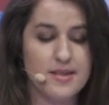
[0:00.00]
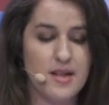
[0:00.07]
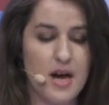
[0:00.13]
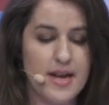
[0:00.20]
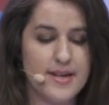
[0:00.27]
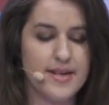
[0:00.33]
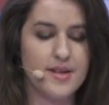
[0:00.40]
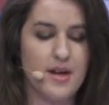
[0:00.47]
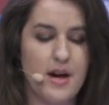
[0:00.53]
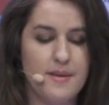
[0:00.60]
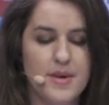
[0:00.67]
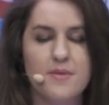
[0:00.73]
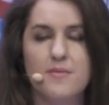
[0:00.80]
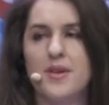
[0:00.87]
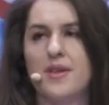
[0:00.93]
a lot in
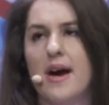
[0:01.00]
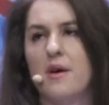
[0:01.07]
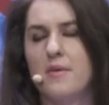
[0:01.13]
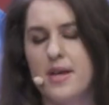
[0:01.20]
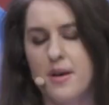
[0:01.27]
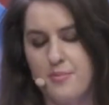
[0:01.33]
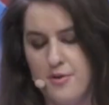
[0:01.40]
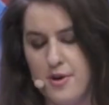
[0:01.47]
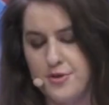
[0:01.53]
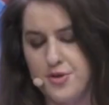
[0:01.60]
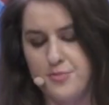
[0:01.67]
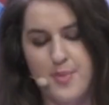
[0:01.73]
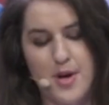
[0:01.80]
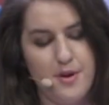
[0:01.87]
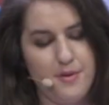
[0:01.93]
common with how we
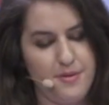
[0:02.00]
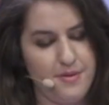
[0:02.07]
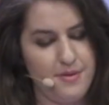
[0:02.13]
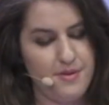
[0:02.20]
approach both.